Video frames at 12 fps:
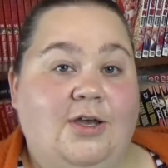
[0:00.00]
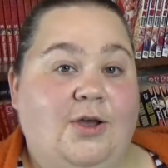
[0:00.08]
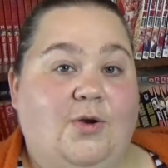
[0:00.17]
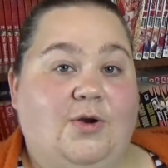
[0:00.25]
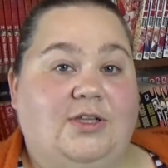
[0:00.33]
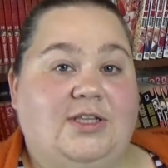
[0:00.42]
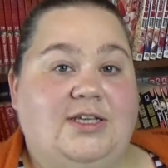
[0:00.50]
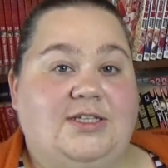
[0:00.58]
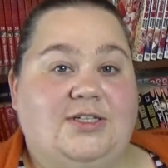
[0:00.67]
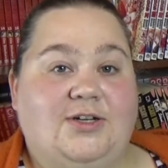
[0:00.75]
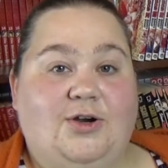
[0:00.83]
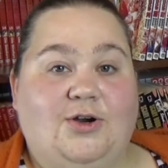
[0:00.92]
or at
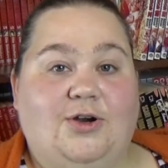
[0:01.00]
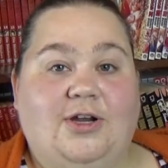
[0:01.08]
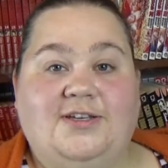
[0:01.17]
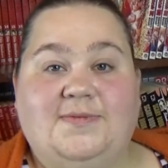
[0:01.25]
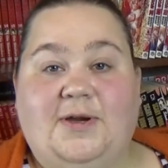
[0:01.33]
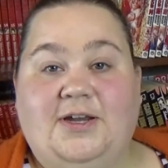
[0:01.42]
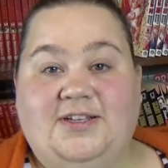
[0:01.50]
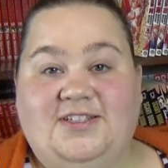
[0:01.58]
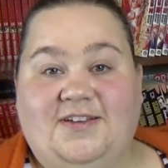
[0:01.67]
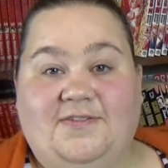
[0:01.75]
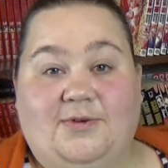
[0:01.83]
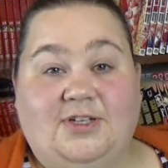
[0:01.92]
least her experience
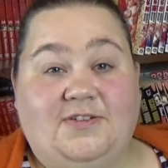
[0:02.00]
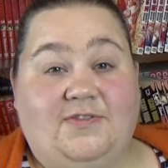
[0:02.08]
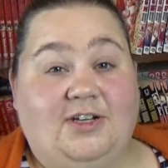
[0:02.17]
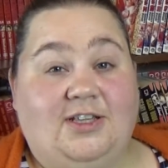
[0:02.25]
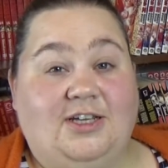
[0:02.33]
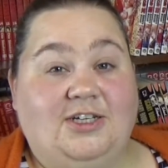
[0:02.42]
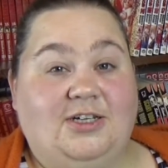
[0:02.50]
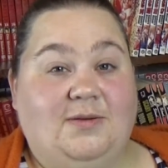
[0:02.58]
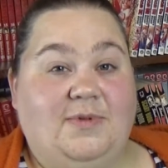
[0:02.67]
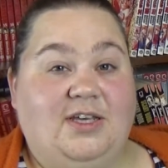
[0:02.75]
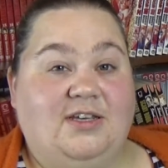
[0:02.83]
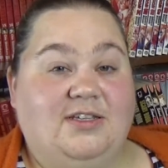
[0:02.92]
of the rest of our collection,
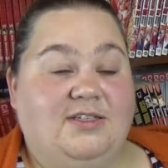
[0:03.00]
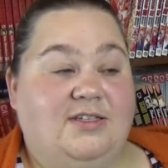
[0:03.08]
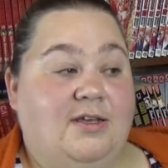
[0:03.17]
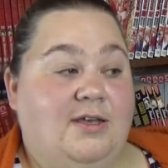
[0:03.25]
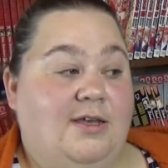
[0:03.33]
because,